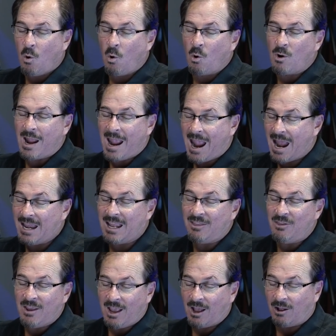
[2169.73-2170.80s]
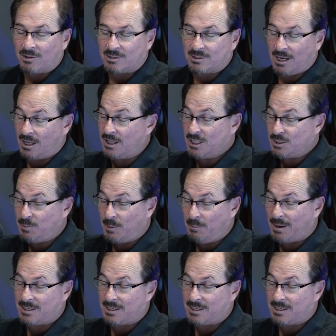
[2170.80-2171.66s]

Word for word: or anything else, anything that's been